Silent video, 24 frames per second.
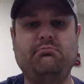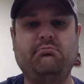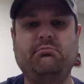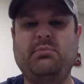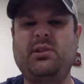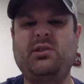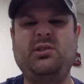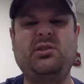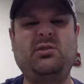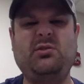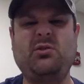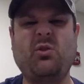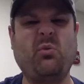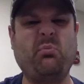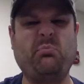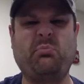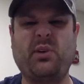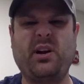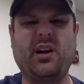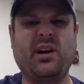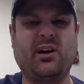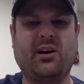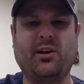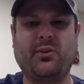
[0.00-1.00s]
but don't
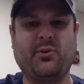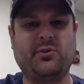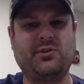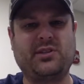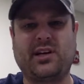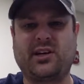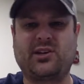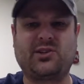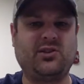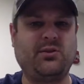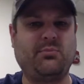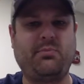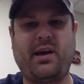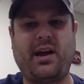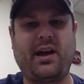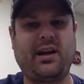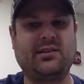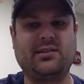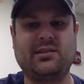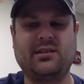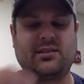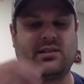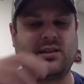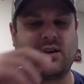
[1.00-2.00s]
bring all those extra
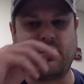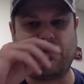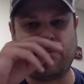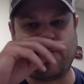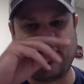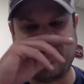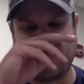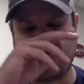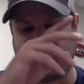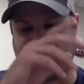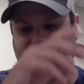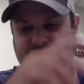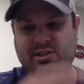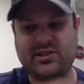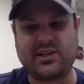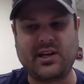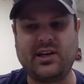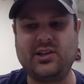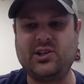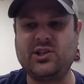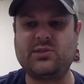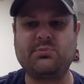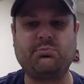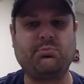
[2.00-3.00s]
bags of stuff on the first
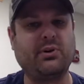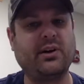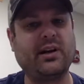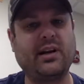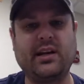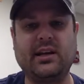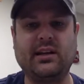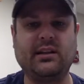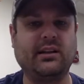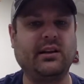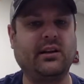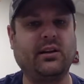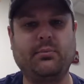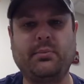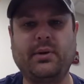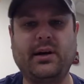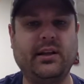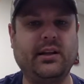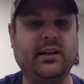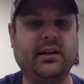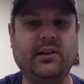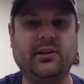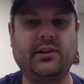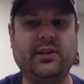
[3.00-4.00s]
day. Just bring it little by
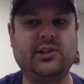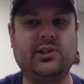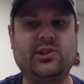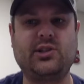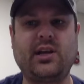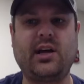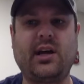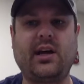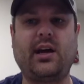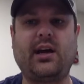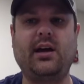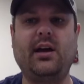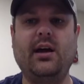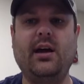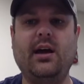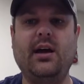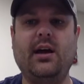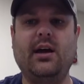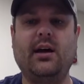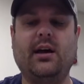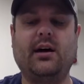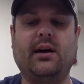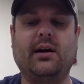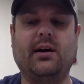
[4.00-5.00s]
little each day
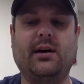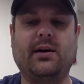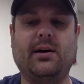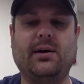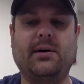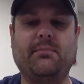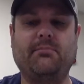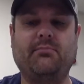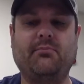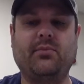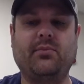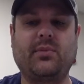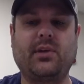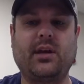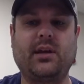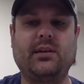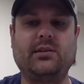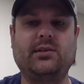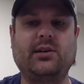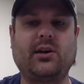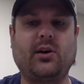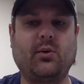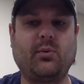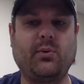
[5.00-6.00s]
um,
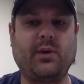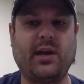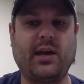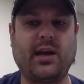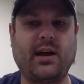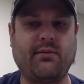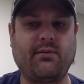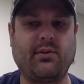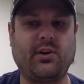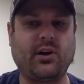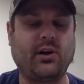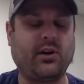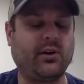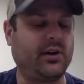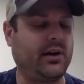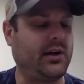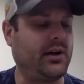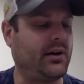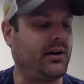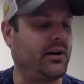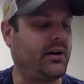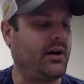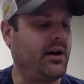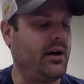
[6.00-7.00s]
until we have it all
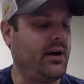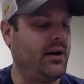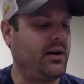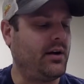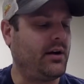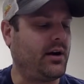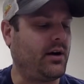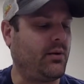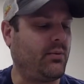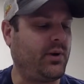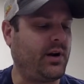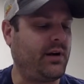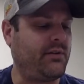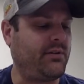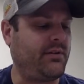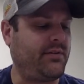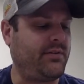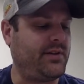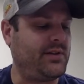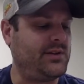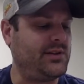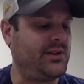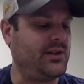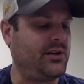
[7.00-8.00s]
here. Uh, whatever
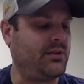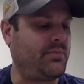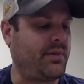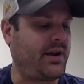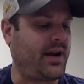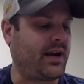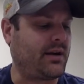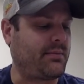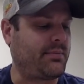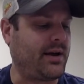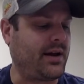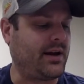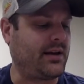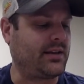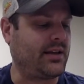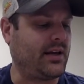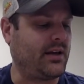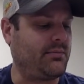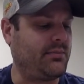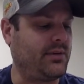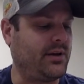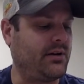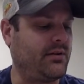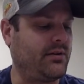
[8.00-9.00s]
fits in your backpack,
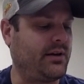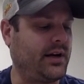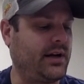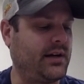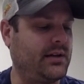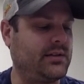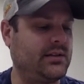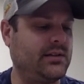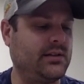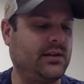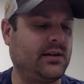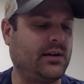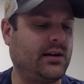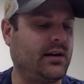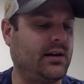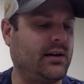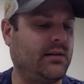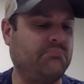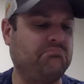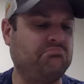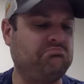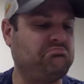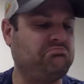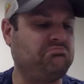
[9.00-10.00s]
that'd be great.
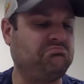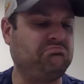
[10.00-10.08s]
Um,